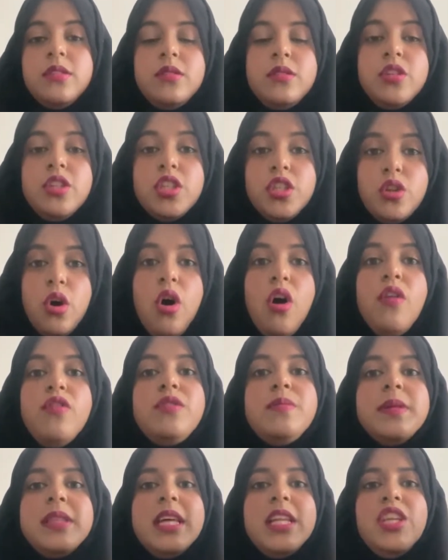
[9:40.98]

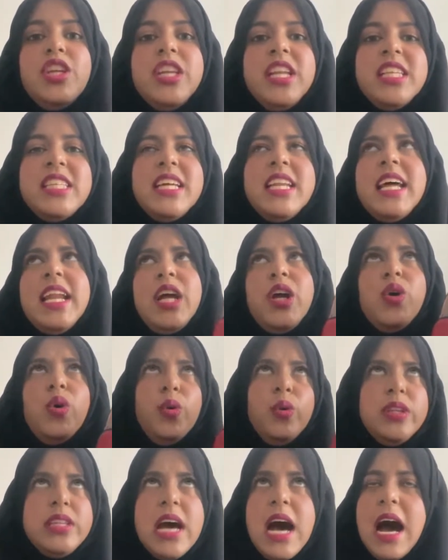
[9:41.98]
dissolved, but then you need to let it
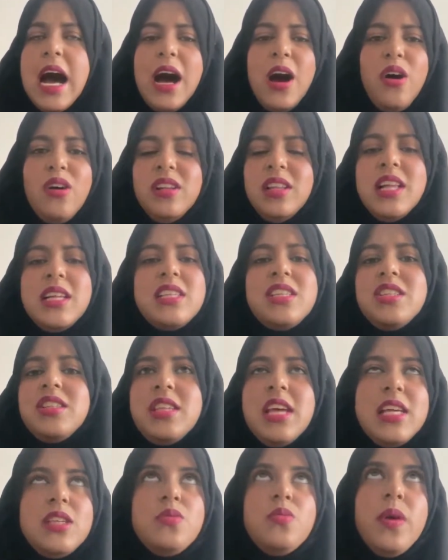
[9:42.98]
cool down. That just
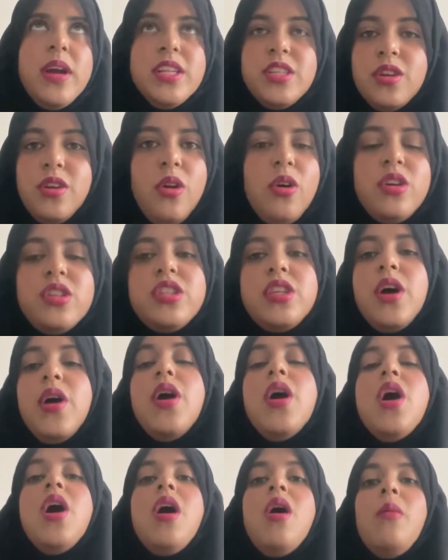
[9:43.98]
takes way too long. So
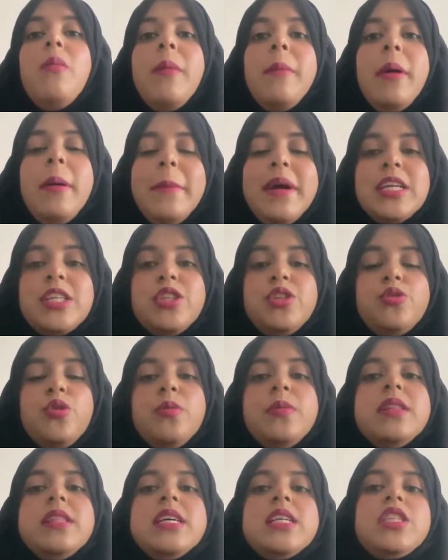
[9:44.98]
my mom actually
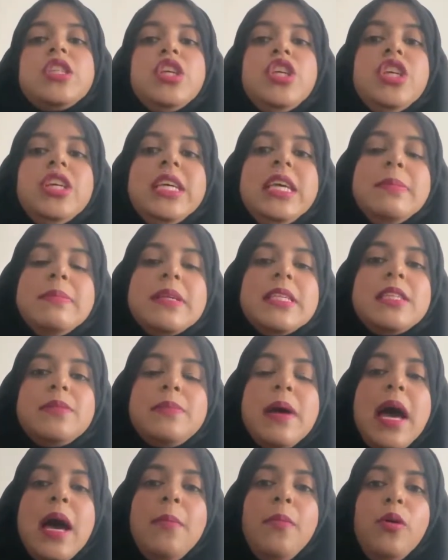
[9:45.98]
taught me this. So you keep a
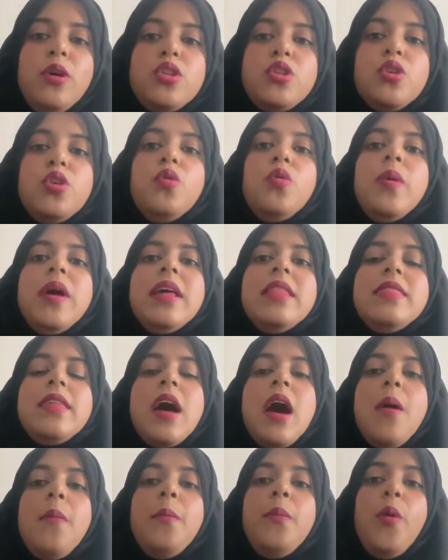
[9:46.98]
spare bottle with
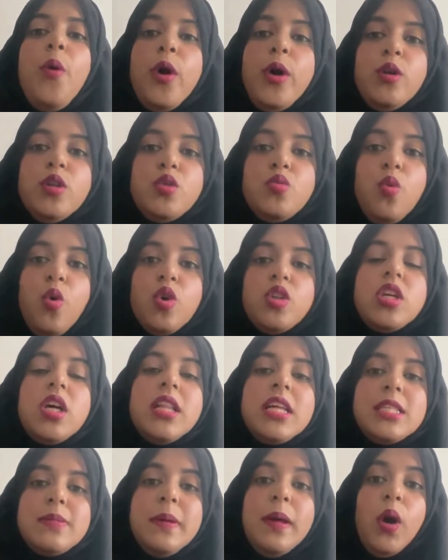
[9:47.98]
boiled water
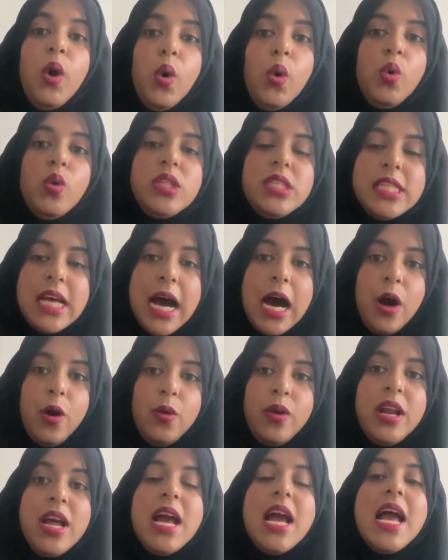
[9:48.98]
that's been cooled
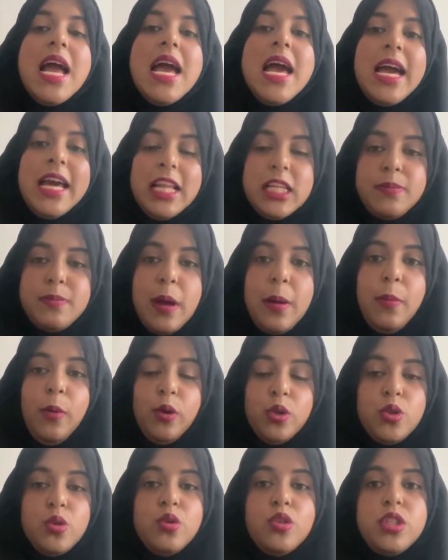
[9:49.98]
down in a spare
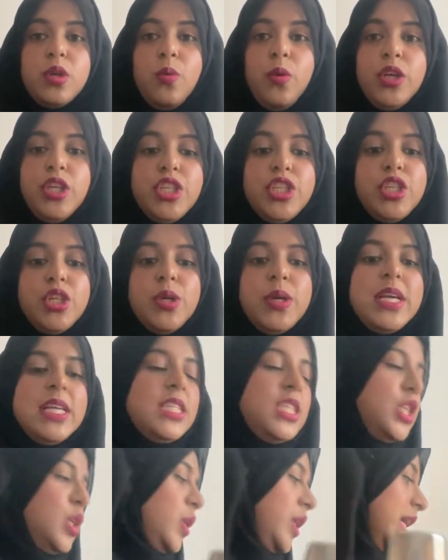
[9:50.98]
bottle. So what you do
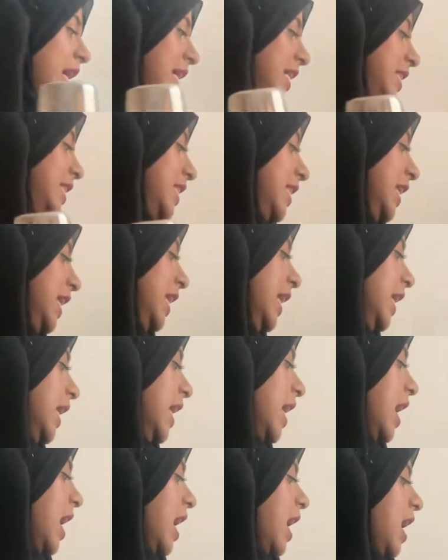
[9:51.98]
is you get
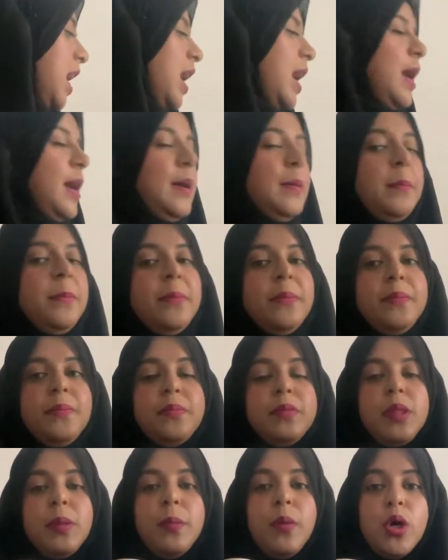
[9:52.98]
the
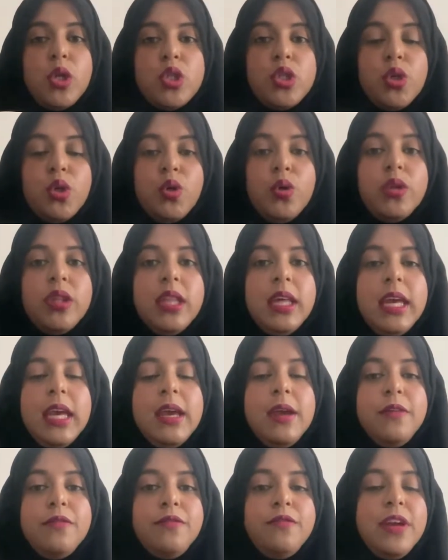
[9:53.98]
the bottle,
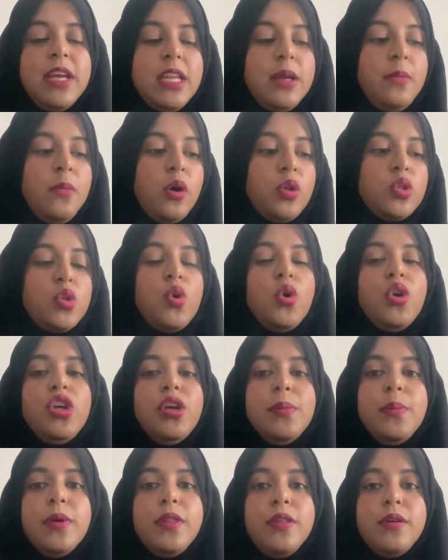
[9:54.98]
the feeding bottle,
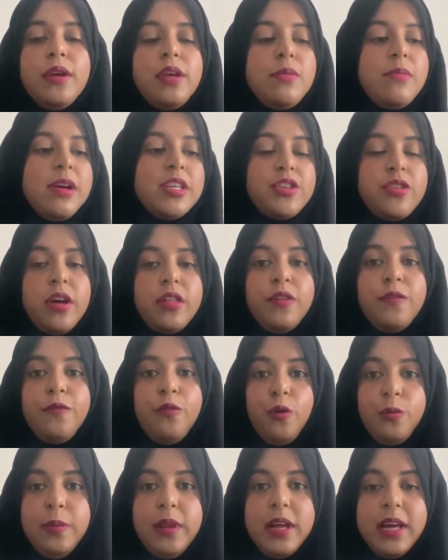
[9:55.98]
you measure out the
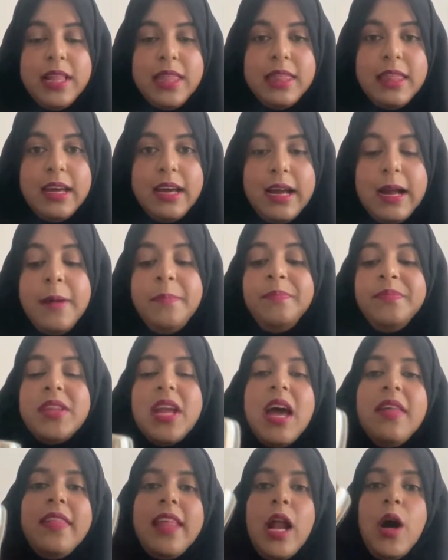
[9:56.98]
formula in there.
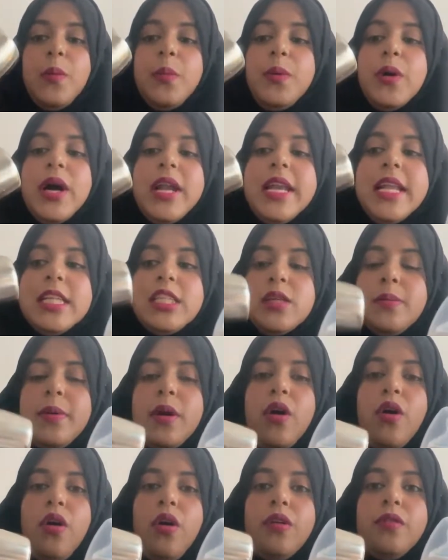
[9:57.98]
Then I'll put a little
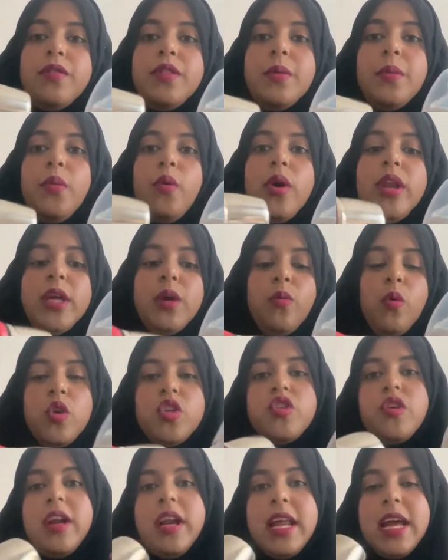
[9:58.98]
bit of the boiling
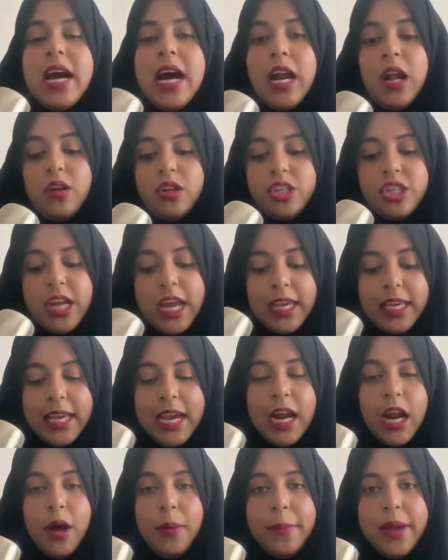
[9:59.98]
water in it, and I'll shake it,
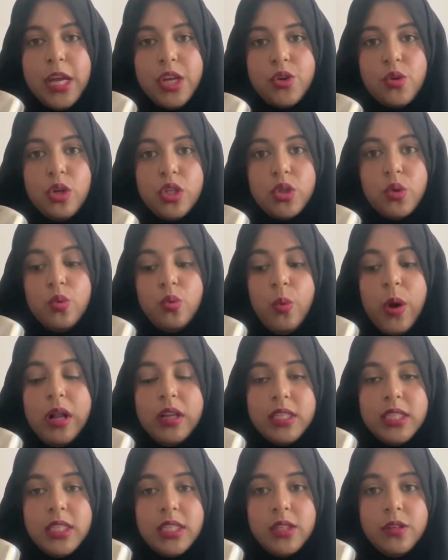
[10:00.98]
and I'll make sure it's all
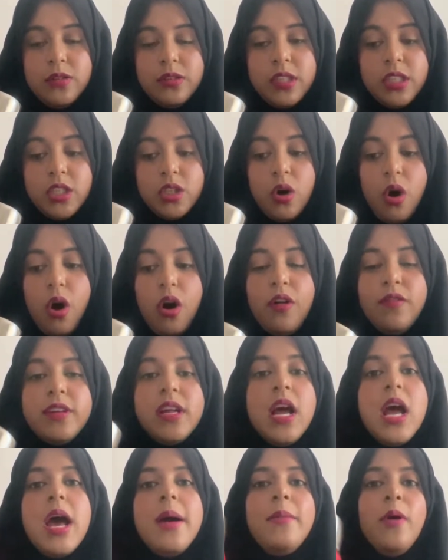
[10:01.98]
well dissolved.
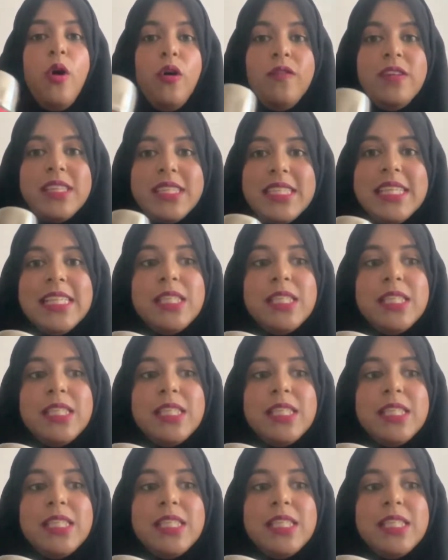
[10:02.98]
But obviously